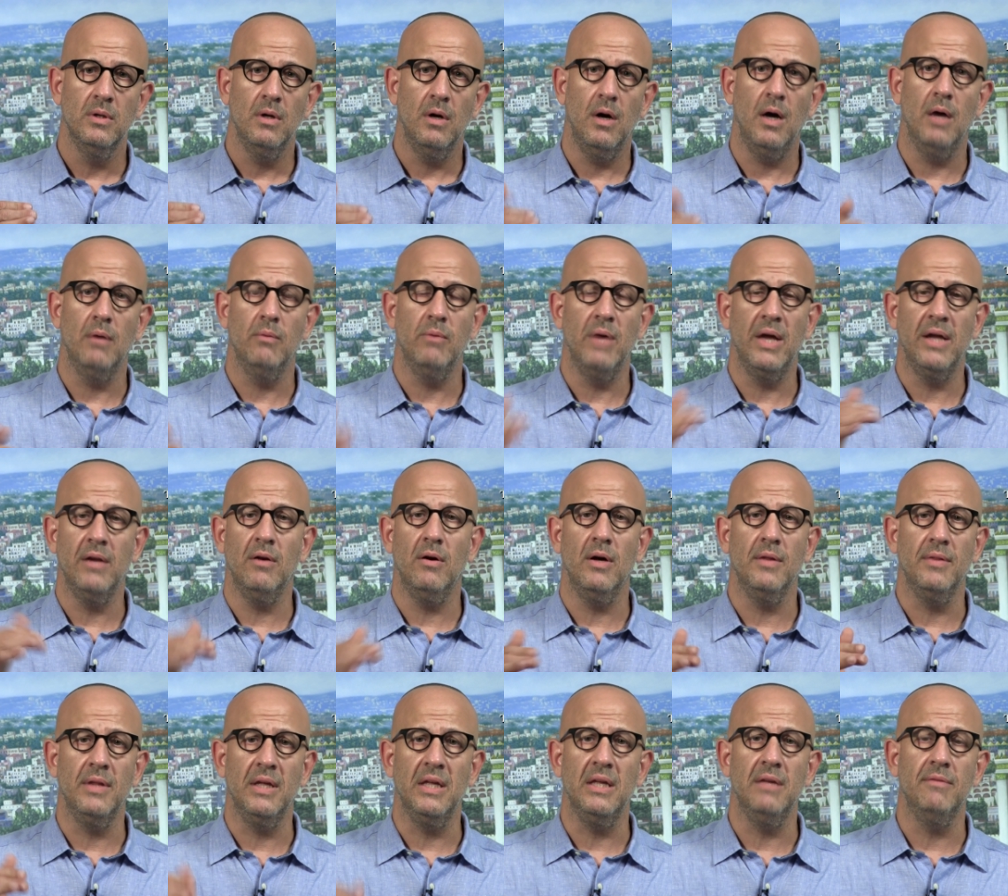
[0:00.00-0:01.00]
right
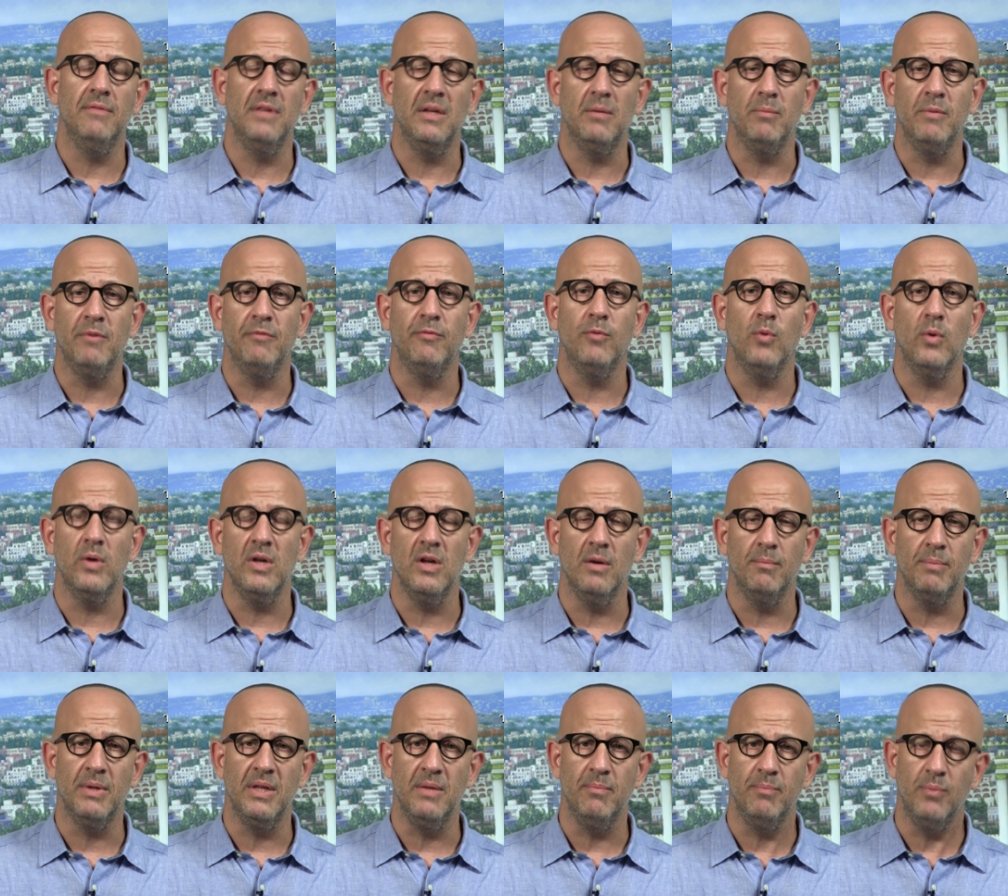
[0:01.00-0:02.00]
on the evening before
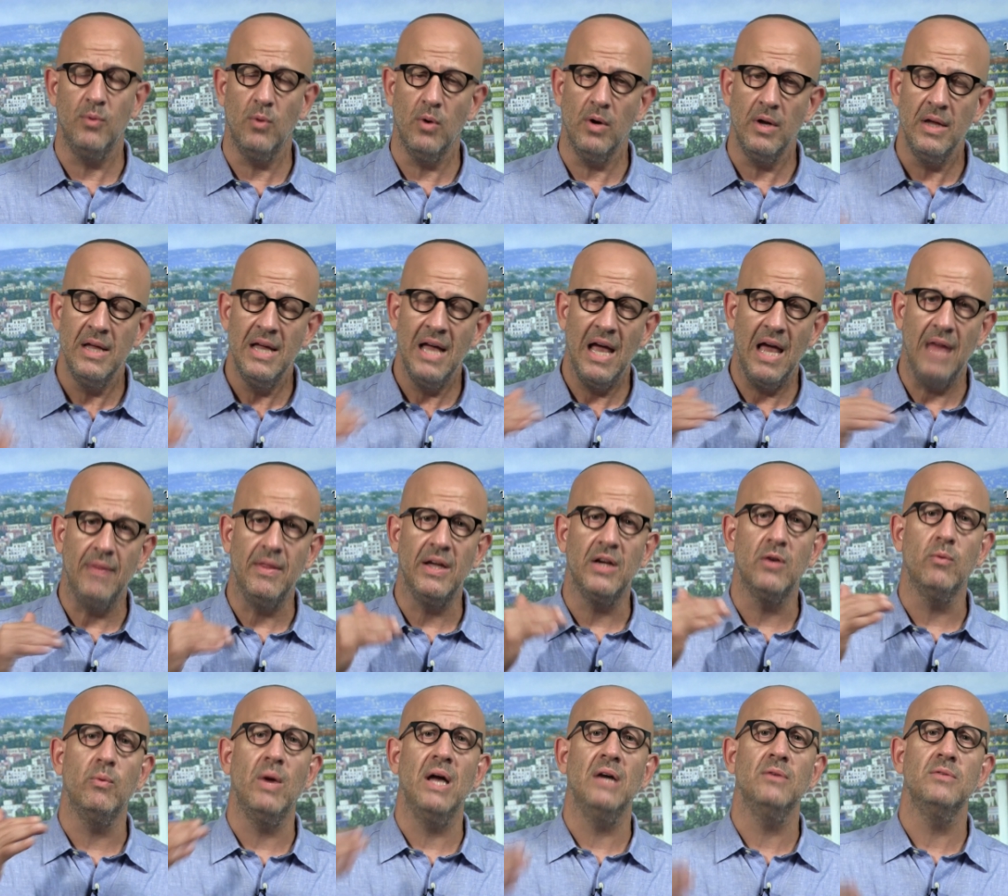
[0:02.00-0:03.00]
Yom Kippur, and they
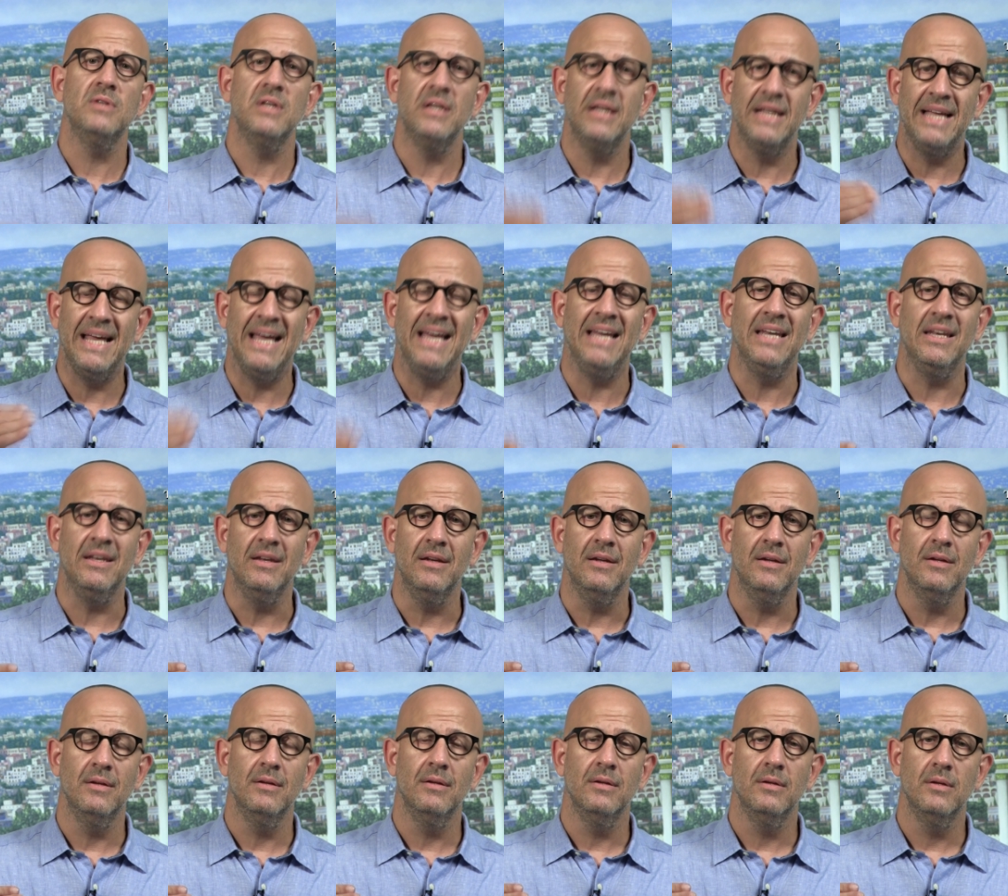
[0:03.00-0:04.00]
ground it again
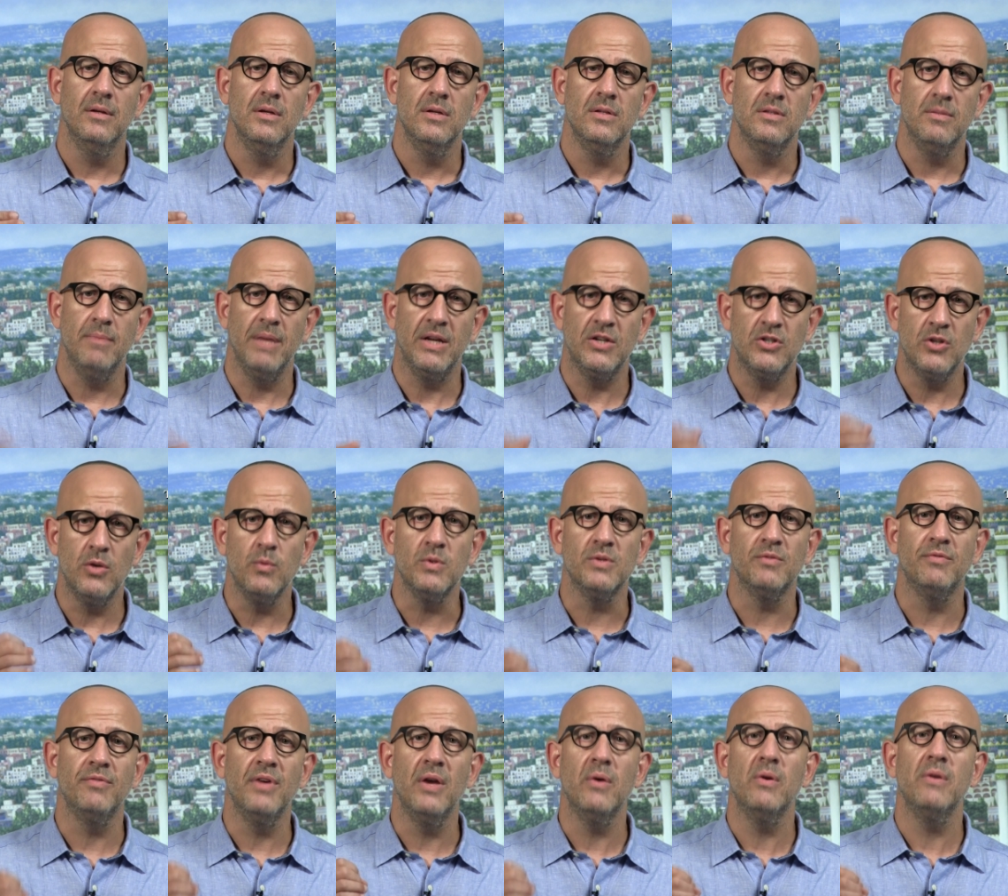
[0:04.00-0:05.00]
to make sure it was
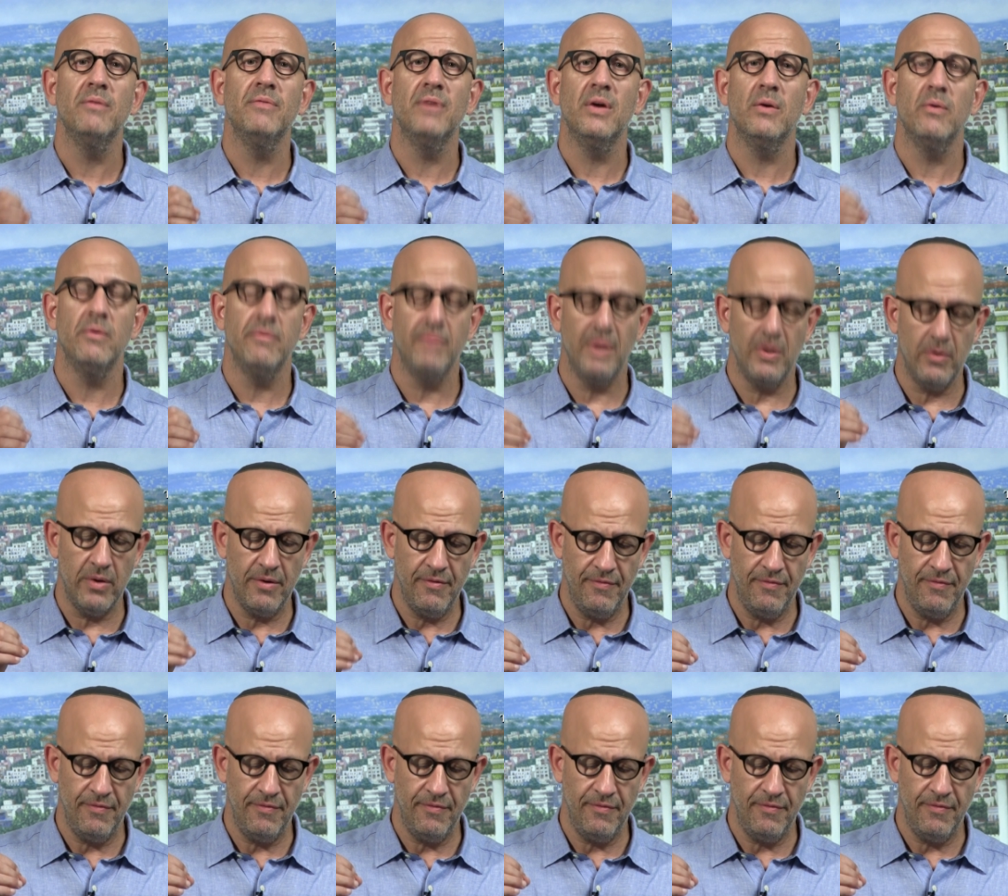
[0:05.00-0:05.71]
very, very, very